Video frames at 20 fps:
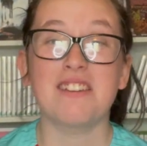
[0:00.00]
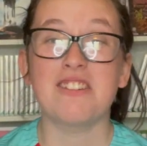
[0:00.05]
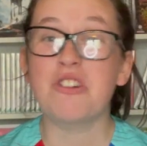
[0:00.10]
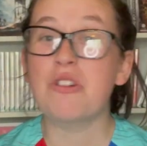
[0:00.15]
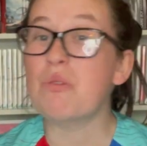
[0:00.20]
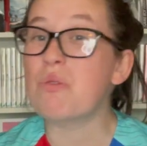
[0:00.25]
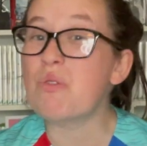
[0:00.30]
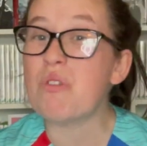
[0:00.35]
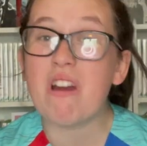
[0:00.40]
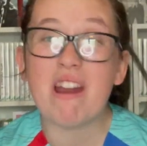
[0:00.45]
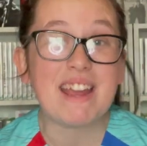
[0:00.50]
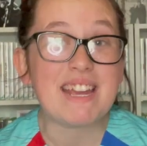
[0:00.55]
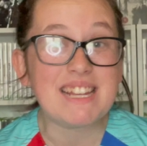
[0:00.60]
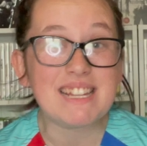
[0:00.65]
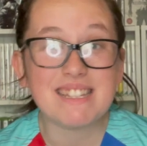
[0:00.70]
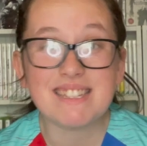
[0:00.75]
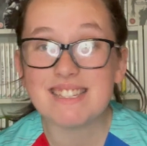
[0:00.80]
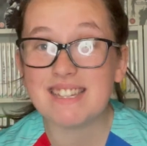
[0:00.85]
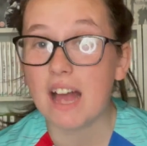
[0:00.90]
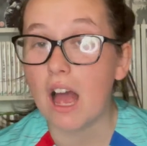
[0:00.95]

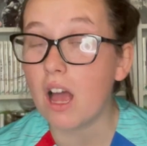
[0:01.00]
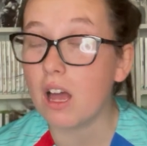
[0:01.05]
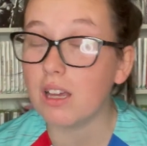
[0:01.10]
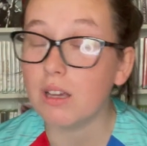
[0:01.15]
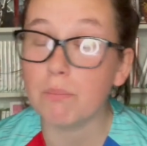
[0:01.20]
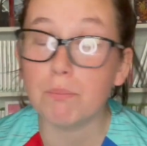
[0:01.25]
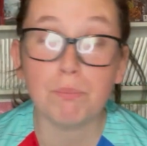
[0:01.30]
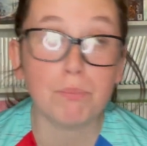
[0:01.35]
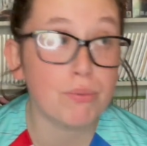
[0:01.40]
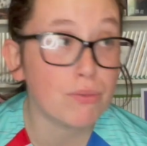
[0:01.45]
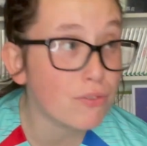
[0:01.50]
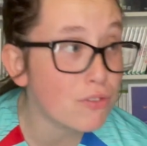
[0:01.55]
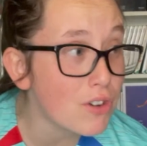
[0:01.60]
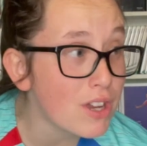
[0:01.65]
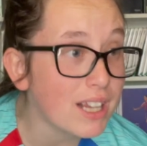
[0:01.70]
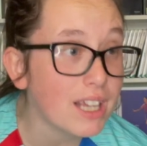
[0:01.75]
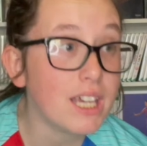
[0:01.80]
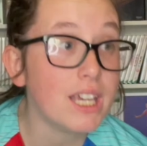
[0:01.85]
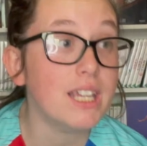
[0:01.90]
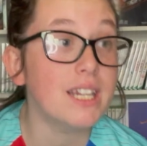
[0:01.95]
great,
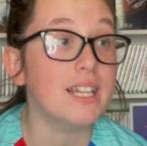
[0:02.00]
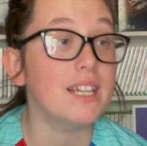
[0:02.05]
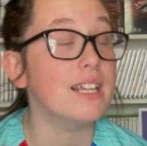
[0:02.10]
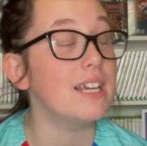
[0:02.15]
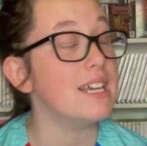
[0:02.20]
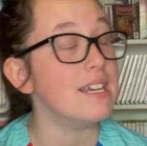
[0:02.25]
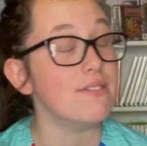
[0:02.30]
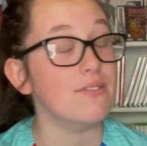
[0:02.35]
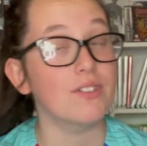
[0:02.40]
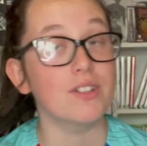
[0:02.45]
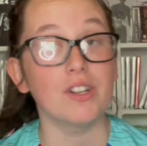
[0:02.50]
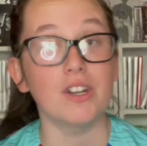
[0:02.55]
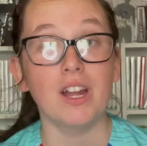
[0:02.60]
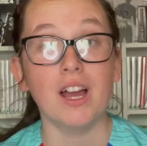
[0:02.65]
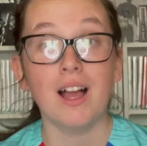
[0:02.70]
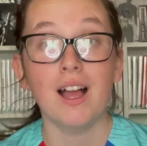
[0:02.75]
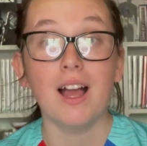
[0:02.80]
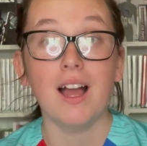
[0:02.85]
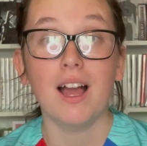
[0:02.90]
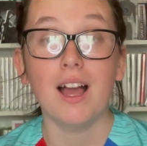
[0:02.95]
brilliant even
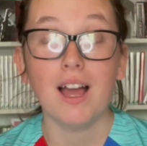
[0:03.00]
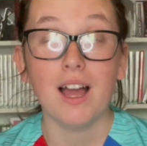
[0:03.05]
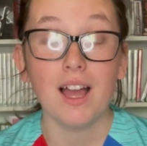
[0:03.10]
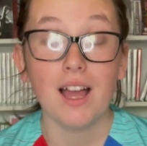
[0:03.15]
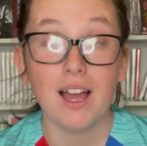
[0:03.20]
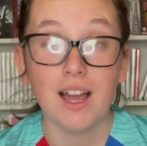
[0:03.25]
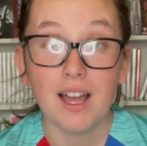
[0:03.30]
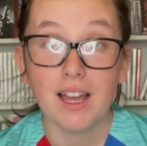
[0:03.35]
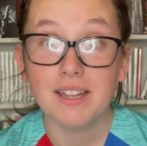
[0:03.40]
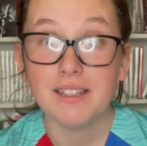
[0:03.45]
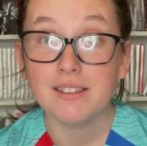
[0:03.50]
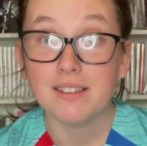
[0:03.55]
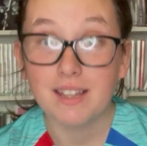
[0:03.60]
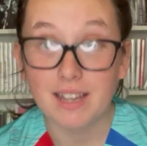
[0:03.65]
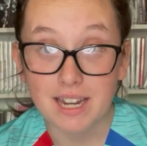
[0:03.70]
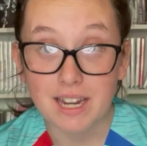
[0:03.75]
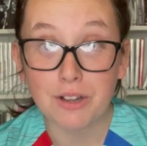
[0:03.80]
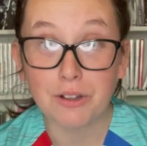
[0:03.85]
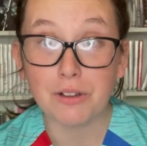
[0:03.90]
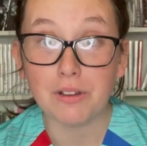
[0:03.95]

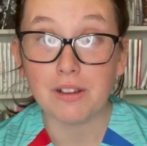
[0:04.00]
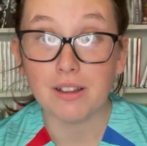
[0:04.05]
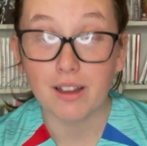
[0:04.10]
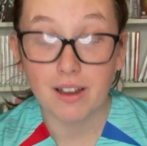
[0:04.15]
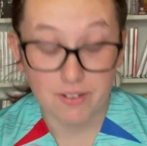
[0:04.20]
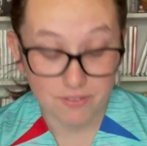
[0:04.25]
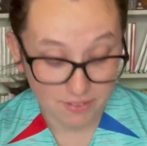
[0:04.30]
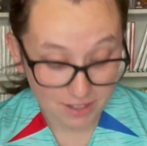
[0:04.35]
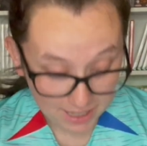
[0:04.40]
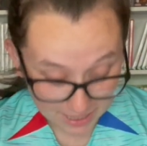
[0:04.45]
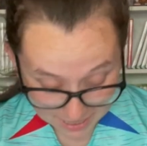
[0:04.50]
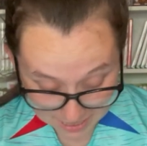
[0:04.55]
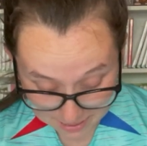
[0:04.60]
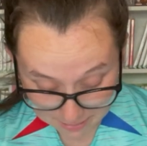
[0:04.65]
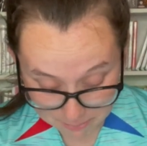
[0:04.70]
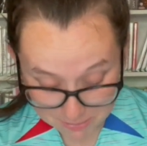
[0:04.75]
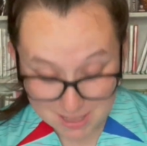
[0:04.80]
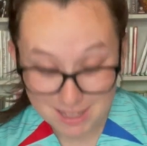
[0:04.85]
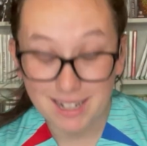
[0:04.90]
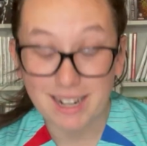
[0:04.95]
deal of
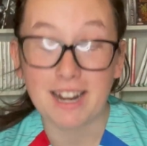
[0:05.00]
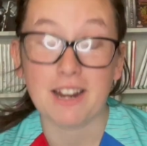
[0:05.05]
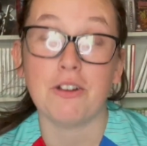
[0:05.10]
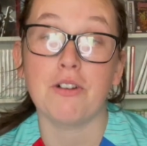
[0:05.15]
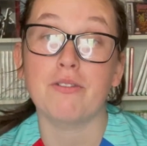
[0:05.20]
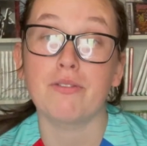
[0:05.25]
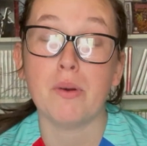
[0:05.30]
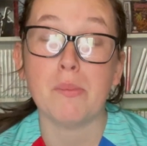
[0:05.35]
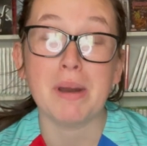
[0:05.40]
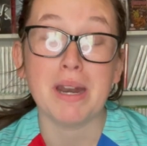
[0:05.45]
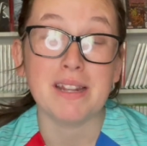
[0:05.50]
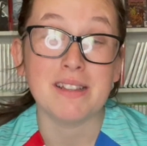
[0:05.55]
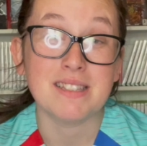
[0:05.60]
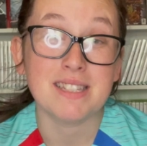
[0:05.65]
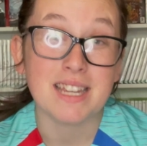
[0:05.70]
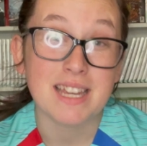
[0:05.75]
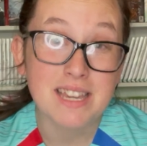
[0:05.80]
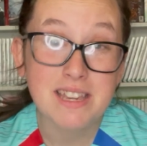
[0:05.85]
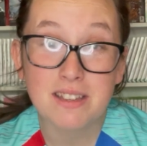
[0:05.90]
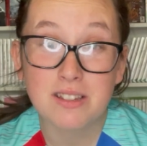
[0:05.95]
games that I got from an
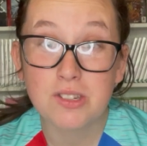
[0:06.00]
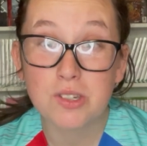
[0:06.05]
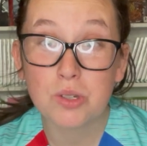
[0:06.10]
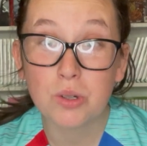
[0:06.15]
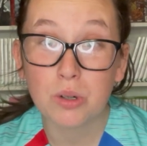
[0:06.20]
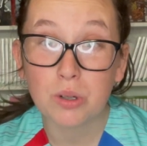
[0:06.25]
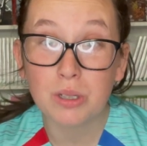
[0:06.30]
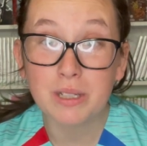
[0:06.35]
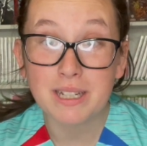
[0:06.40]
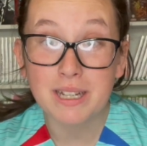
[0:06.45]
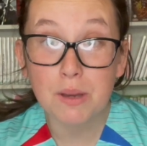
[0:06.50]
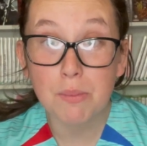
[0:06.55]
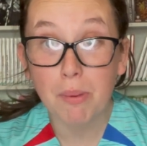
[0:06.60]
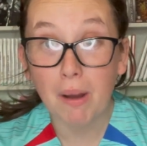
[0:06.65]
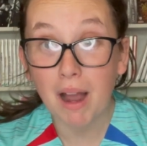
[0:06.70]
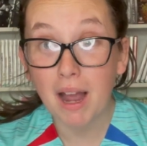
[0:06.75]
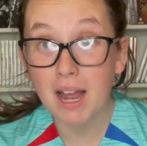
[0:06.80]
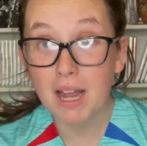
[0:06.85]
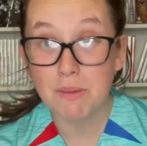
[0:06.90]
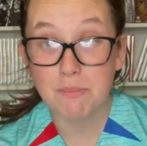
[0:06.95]
antique store
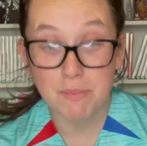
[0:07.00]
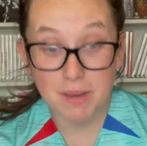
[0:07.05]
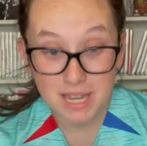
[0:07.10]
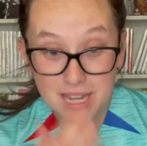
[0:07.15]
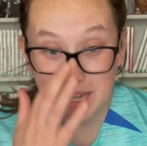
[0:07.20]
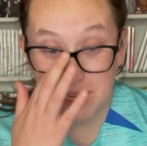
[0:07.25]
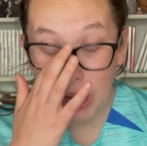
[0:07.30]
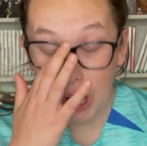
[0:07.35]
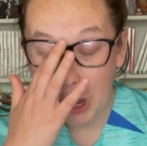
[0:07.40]
nearby me.